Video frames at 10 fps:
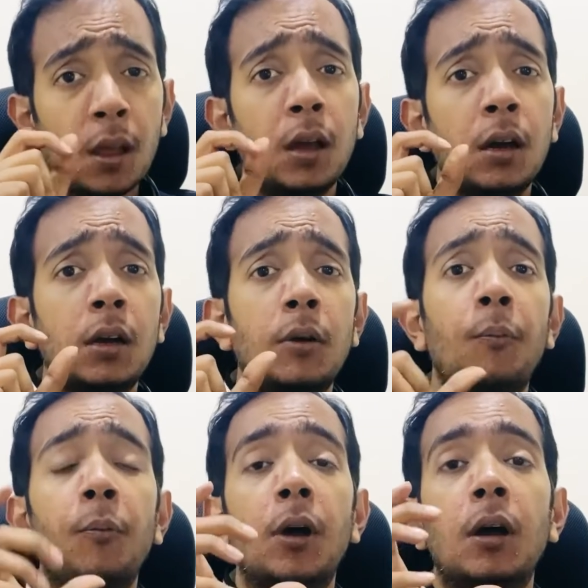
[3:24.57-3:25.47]

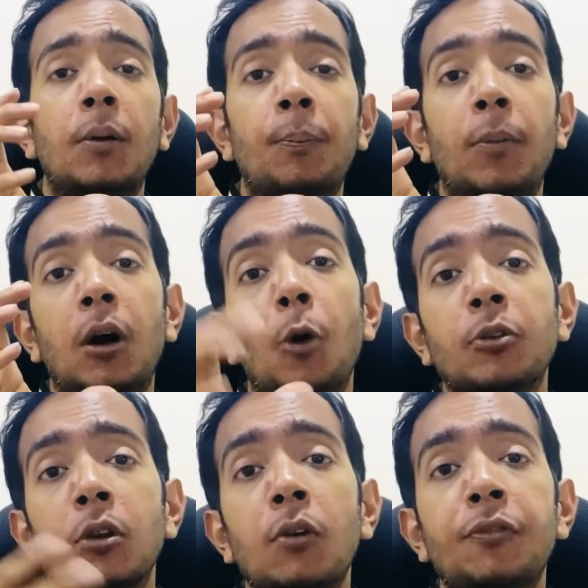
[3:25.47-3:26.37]

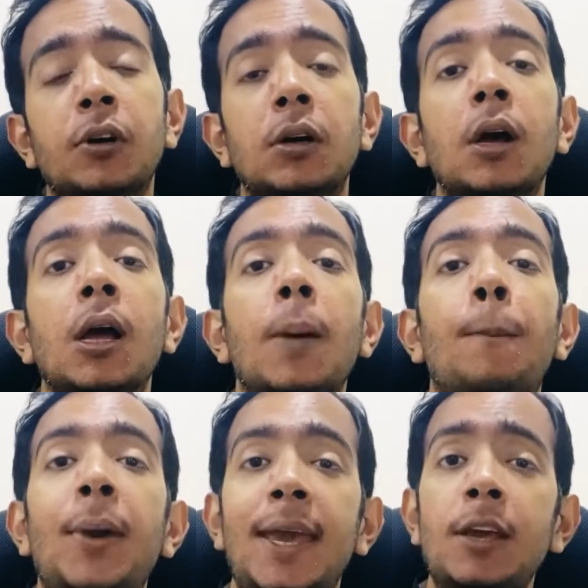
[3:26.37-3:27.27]
option of
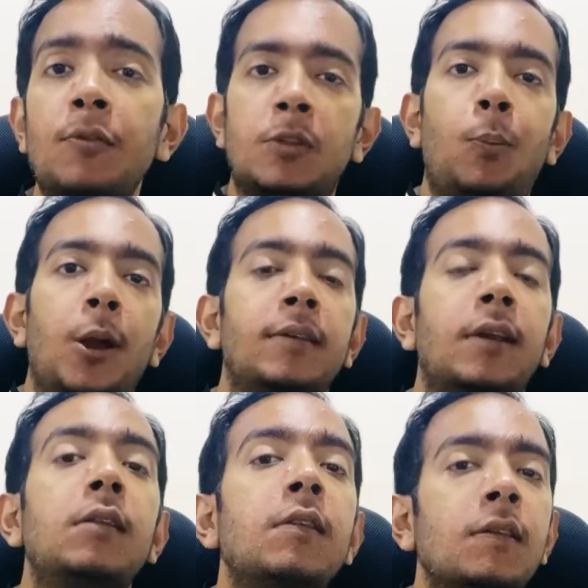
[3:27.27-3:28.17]
paying with points,
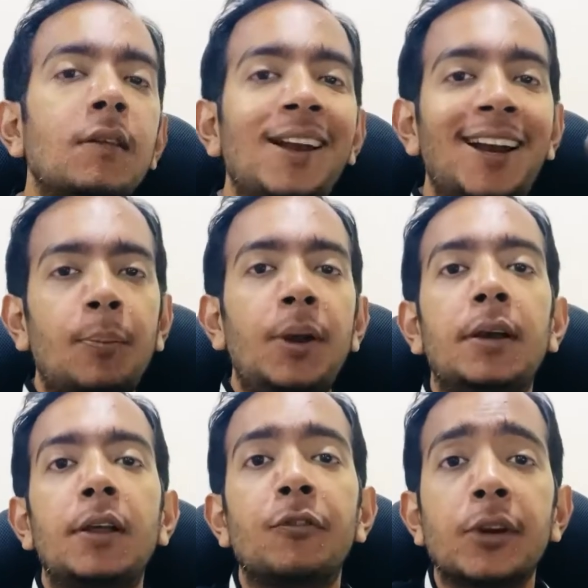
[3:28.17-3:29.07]
right? This is a little
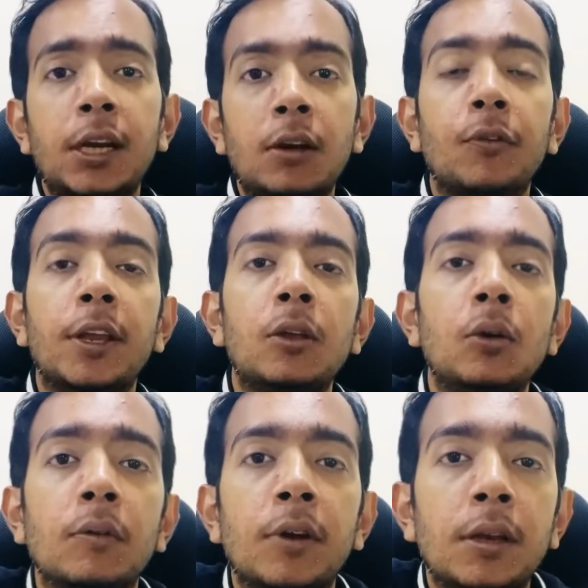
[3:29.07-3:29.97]
bit different
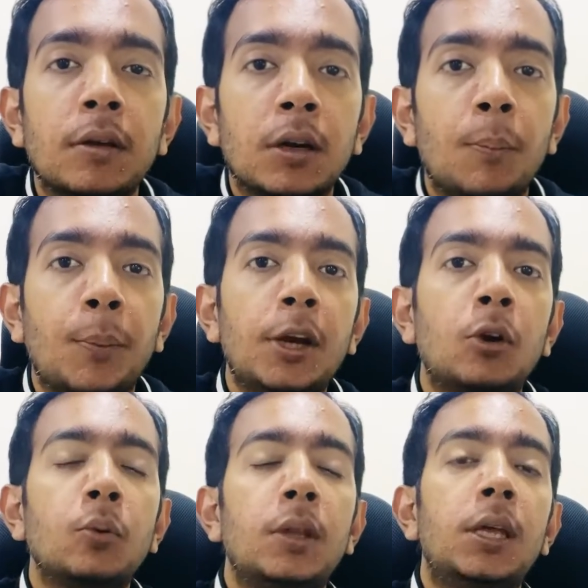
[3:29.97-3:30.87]
when compared
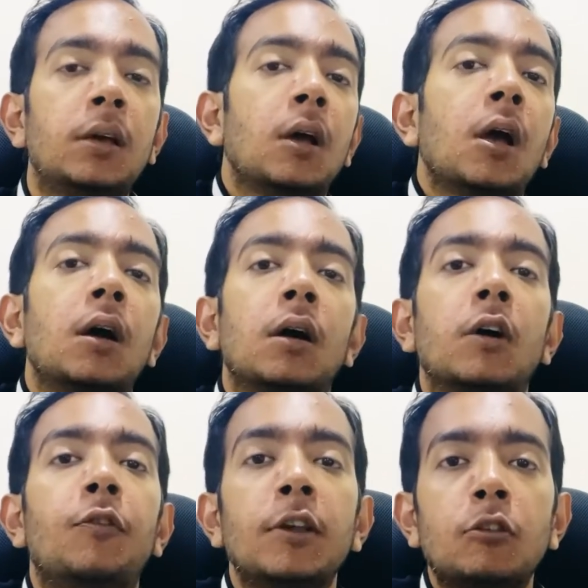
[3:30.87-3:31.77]
to the
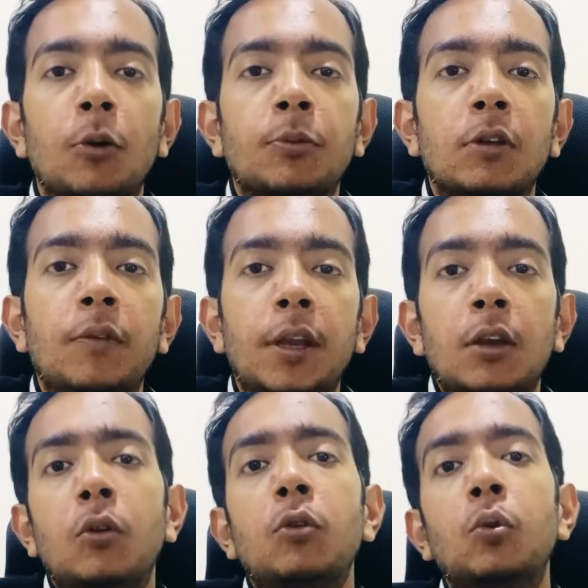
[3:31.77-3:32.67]
first option, wherein
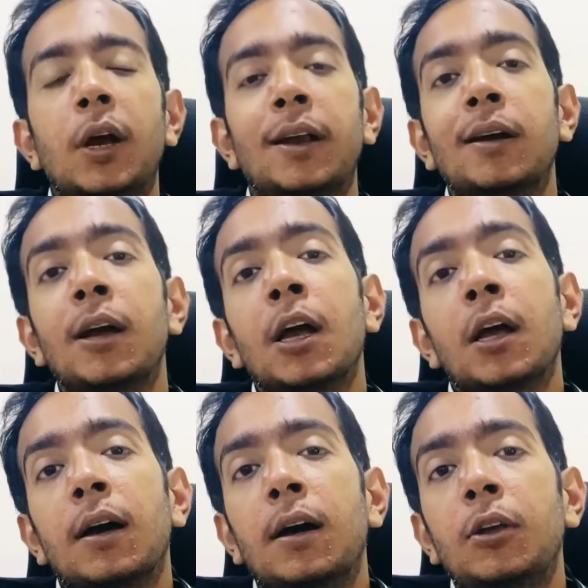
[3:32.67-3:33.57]

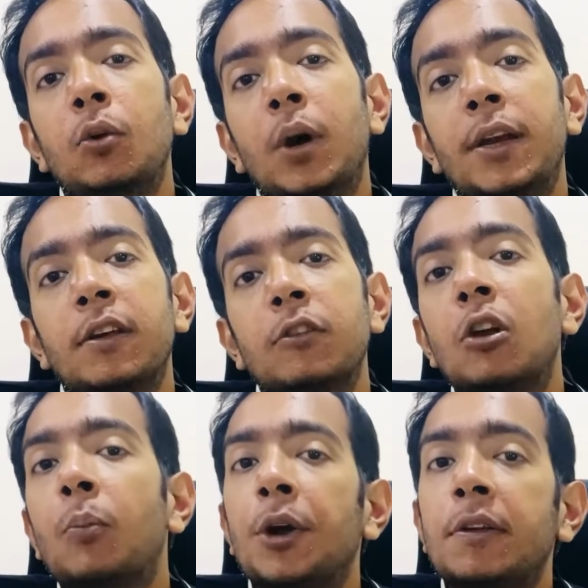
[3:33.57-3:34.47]
you adjust
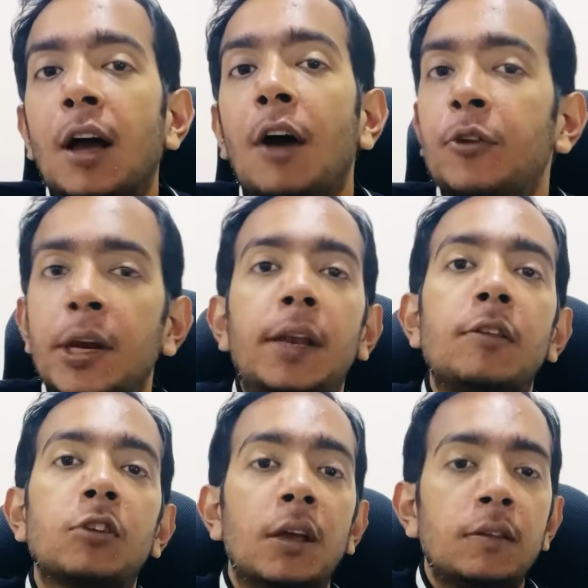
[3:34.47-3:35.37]
your points after it
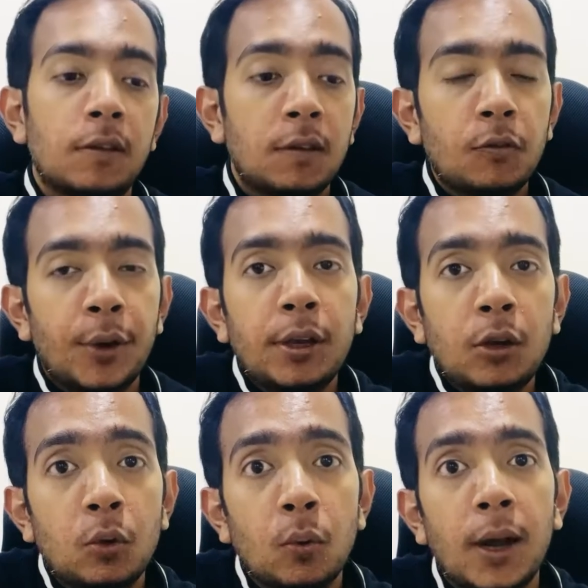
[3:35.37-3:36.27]
is charged. This is
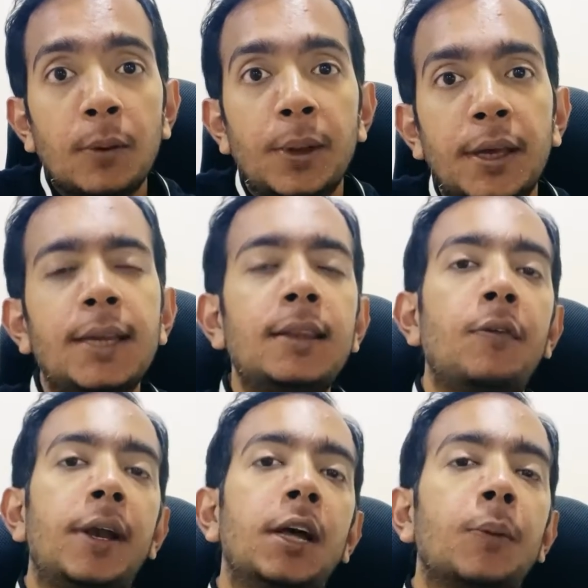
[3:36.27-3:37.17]
when you are making the
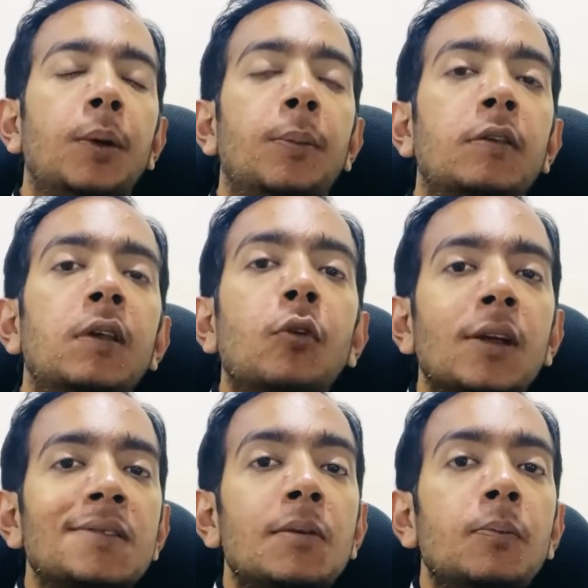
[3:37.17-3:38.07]
vendor payment. Say for
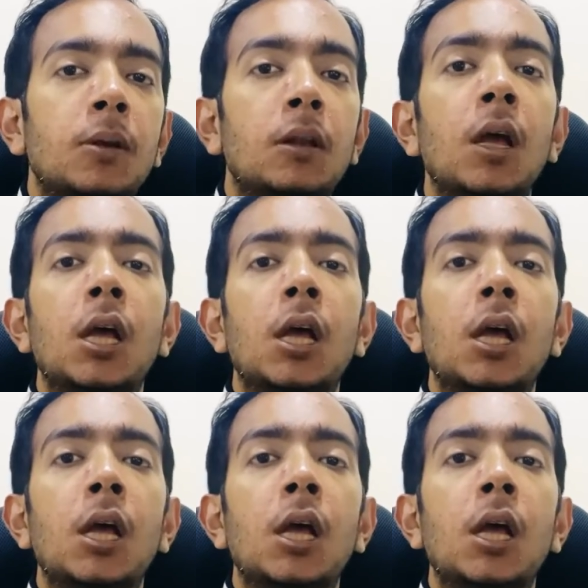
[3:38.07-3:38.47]
example,